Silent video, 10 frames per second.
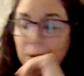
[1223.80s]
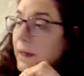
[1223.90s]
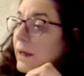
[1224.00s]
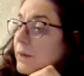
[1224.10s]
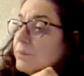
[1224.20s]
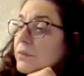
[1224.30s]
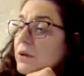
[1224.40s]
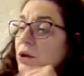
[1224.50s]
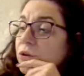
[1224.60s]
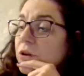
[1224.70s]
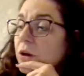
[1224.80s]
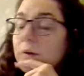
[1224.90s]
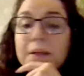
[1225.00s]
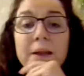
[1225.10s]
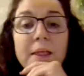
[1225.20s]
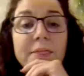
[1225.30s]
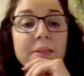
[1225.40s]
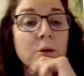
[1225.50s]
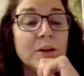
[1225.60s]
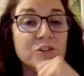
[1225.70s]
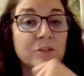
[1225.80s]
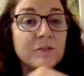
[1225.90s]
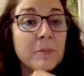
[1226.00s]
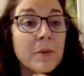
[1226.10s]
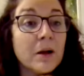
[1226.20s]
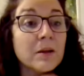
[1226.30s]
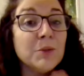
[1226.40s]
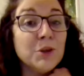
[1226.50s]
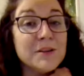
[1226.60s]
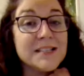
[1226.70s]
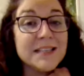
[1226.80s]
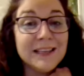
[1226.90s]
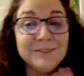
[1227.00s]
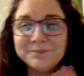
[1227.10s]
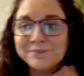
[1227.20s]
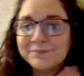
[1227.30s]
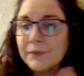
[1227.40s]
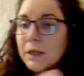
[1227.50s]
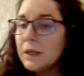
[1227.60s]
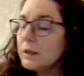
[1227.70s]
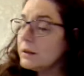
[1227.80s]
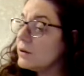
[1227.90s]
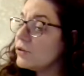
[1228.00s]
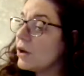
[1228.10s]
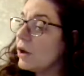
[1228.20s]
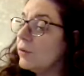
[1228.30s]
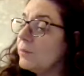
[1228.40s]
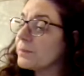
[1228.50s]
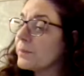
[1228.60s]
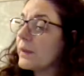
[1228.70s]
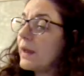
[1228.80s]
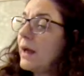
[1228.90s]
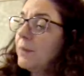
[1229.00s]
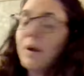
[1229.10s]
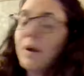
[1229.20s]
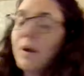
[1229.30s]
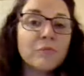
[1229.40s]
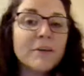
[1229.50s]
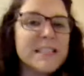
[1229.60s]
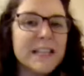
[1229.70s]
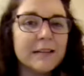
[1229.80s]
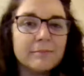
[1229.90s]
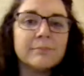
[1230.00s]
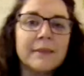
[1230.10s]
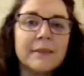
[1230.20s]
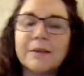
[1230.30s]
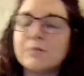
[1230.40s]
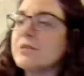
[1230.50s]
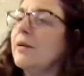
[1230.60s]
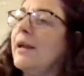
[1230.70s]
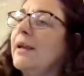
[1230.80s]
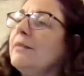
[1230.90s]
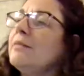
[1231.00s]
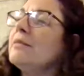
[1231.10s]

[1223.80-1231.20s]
So another question from our community. So I'll read it out, okay?